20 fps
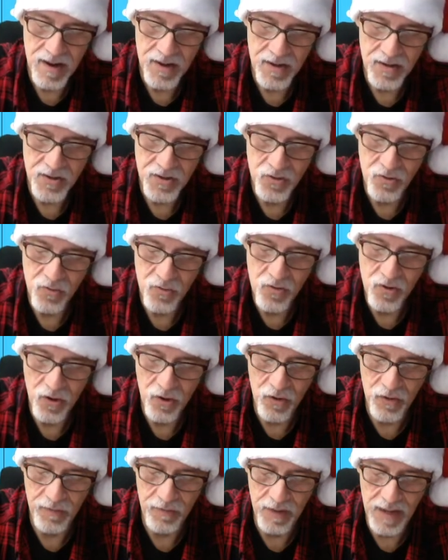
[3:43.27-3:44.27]
2
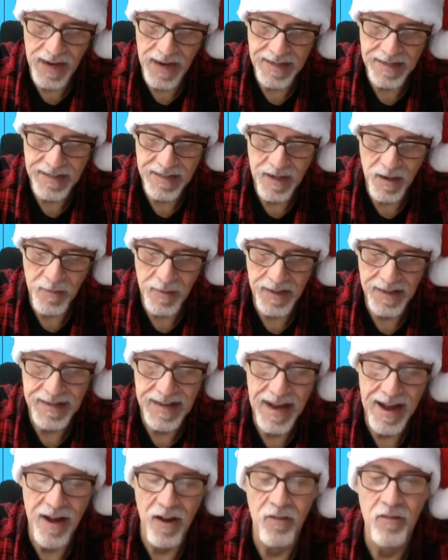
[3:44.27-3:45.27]
curved lines coming
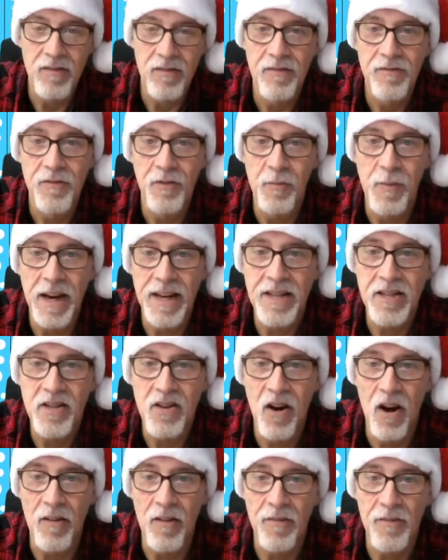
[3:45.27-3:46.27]
down for my
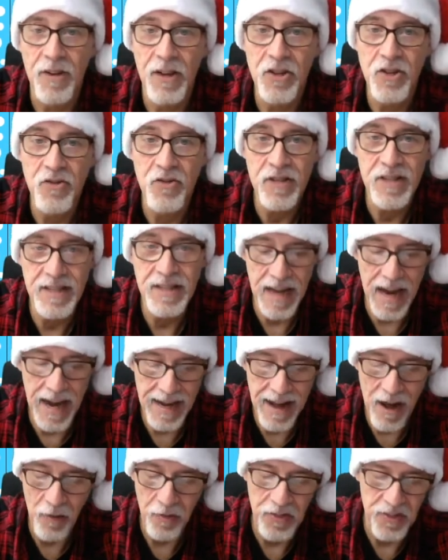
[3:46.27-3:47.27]
scarf. And you decide
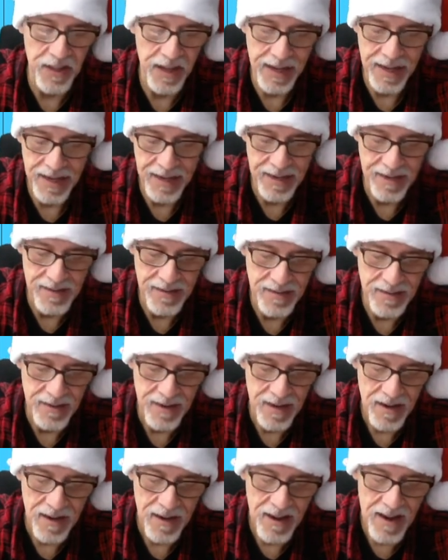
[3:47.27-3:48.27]
how thick it is.
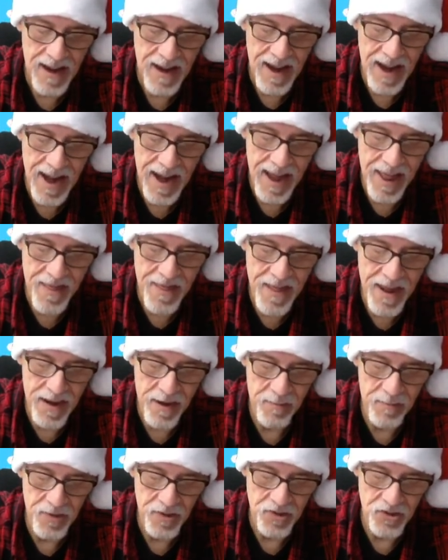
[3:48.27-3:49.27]
And then
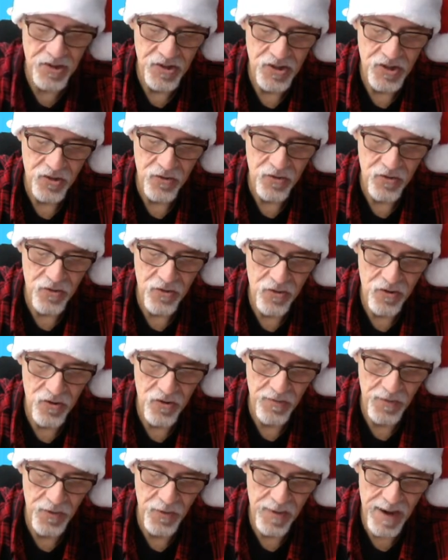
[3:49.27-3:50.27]
I'm going to just
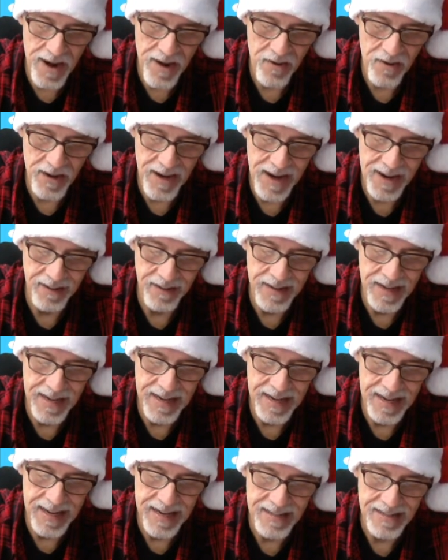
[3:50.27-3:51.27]
curve around, kind of like
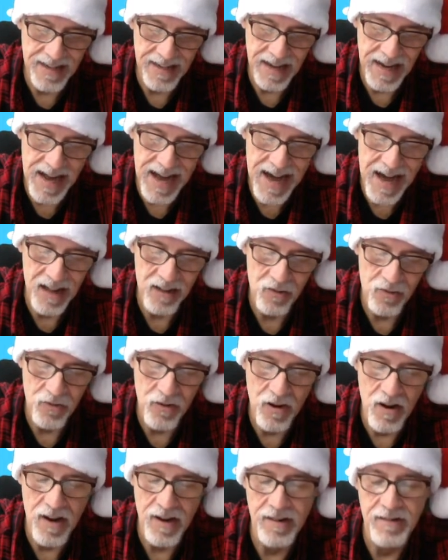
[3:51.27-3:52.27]
he has a collar
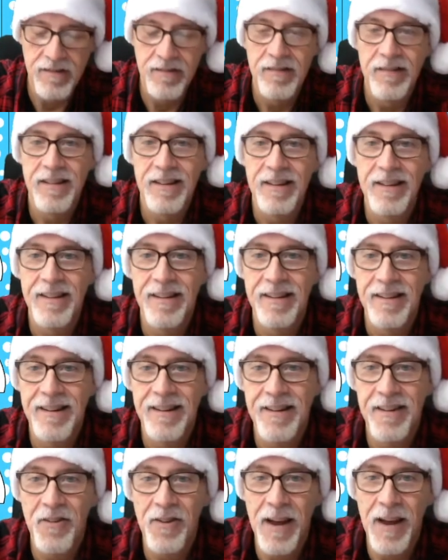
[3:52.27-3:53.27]

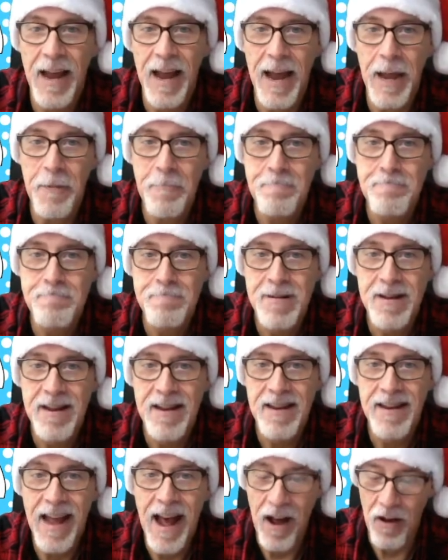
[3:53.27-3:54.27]
on. Okay?
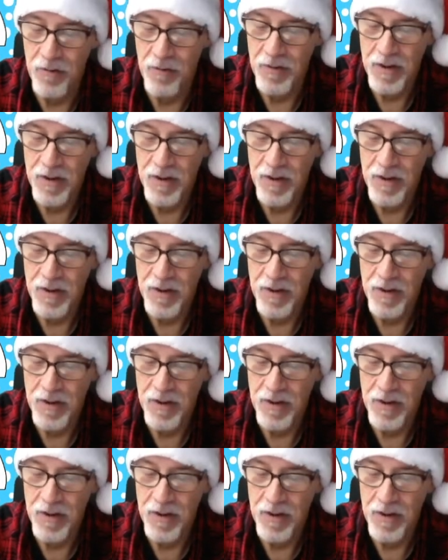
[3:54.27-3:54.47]
Now,